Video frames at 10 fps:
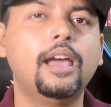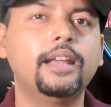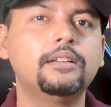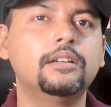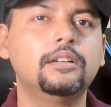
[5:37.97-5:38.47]

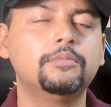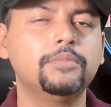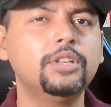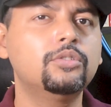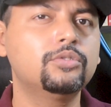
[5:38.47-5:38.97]
and uh,
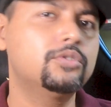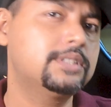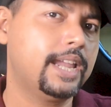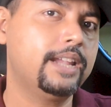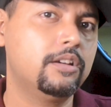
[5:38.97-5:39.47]
you know those
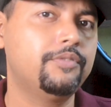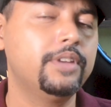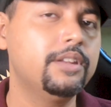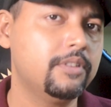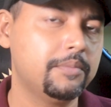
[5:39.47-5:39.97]
kind of
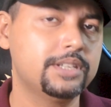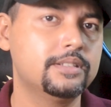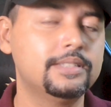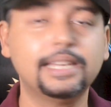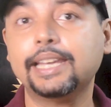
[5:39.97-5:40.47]

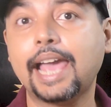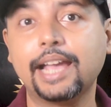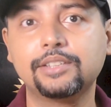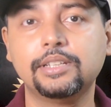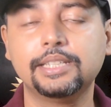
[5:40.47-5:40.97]
informations it
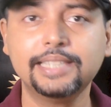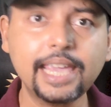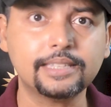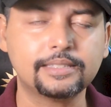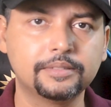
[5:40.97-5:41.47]
actually
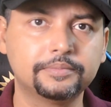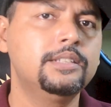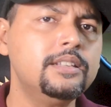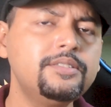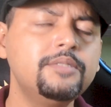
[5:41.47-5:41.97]
says
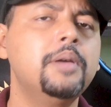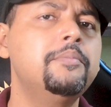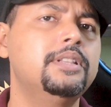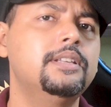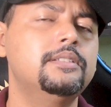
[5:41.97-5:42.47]
just
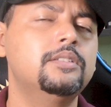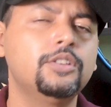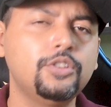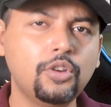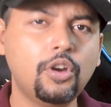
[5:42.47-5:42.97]
remember this
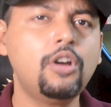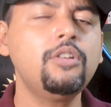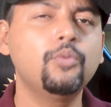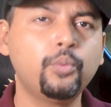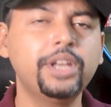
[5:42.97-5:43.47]
your
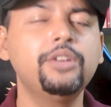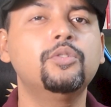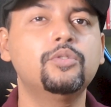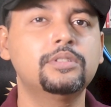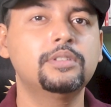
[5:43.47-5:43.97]

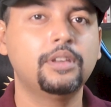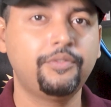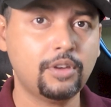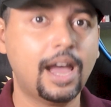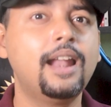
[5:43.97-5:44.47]
windows
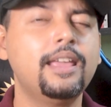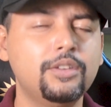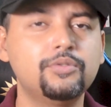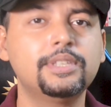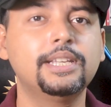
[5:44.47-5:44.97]
if you are
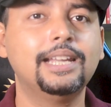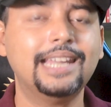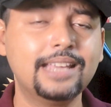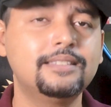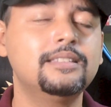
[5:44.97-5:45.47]
using a
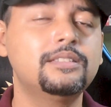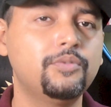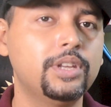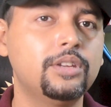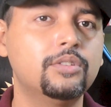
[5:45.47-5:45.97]
licensed
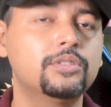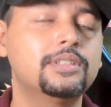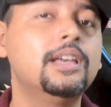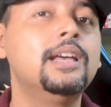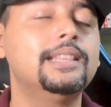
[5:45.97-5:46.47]
windows
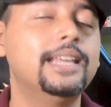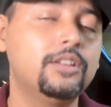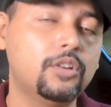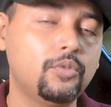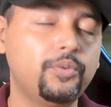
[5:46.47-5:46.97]
then
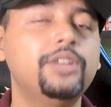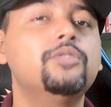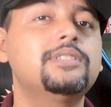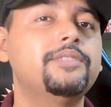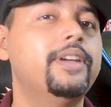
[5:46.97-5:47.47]
your
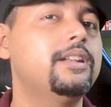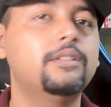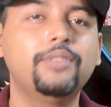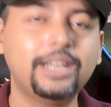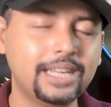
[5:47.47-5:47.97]
windows
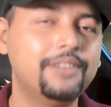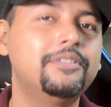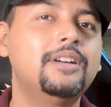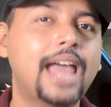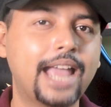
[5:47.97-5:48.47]
defender will
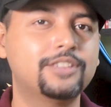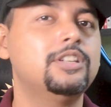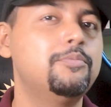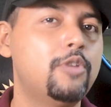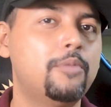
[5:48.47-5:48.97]
never
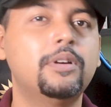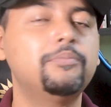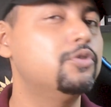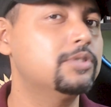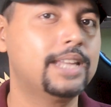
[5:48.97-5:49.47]
actually pop
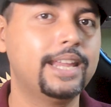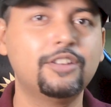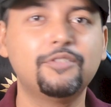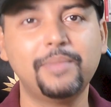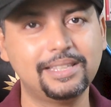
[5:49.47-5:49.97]
up those kind
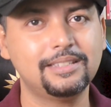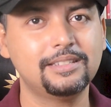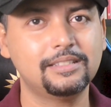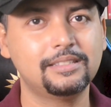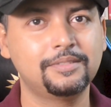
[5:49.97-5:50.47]
of
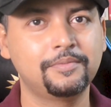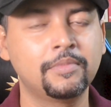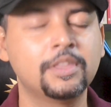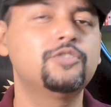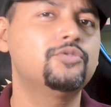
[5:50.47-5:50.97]
messages
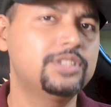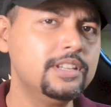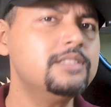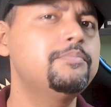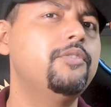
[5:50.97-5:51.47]
so
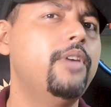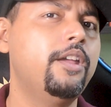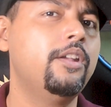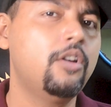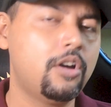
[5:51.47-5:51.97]
just
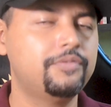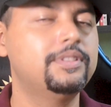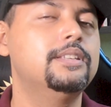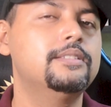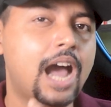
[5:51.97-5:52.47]
beware
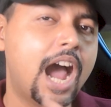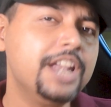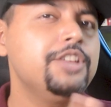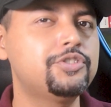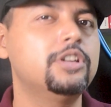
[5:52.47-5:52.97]
of this
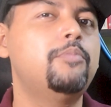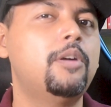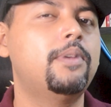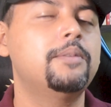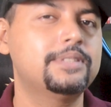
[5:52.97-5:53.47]
unusual
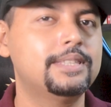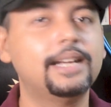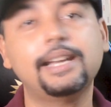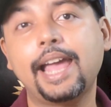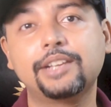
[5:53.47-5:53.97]
pop-ups
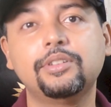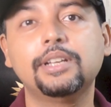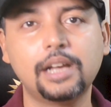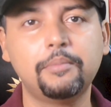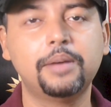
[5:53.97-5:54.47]
that actually
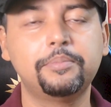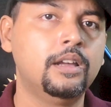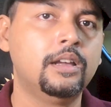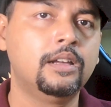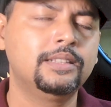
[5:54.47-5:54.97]
come up
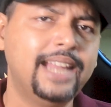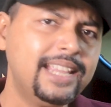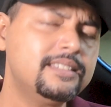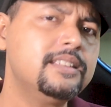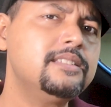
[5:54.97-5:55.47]
the
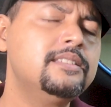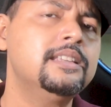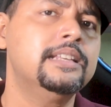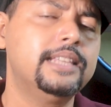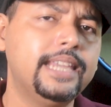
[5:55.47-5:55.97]
next is
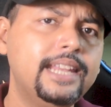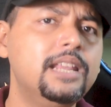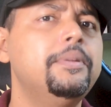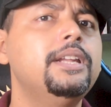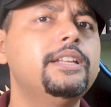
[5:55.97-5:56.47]
the
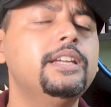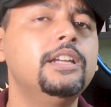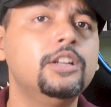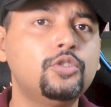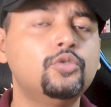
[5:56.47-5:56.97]
inability
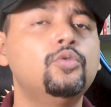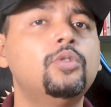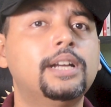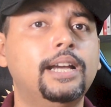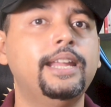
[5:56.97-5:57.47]

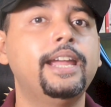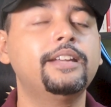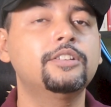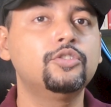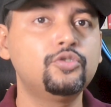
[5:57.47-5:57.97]
to
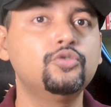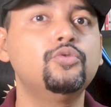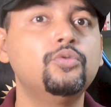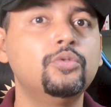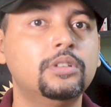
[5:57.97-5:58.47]
connect
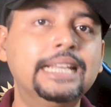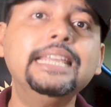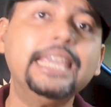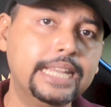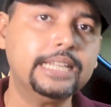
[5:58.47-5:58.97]
to
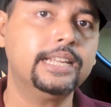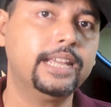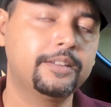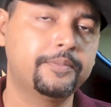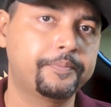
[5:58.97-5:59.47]
the
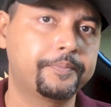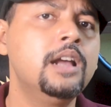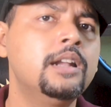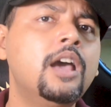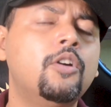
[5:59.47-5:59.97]
internet
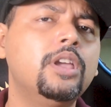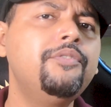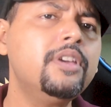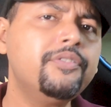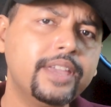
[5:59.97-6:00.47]
now
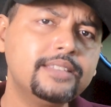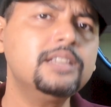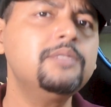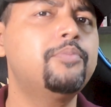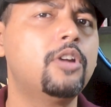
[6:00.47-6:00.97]
if you're
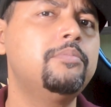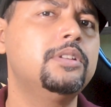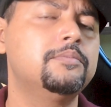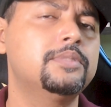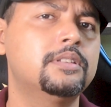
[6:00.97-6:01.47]
facing
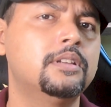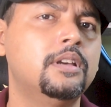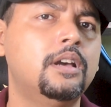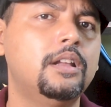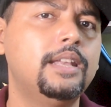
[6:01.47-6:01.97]
problems
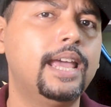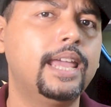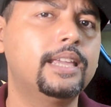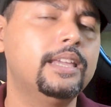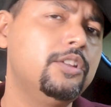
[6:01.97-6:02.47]

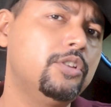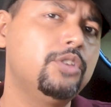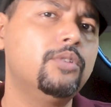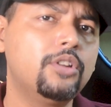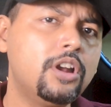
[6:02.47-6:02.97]
like you know
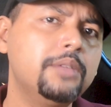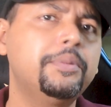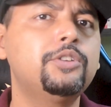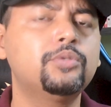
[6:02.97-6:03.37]
you are not able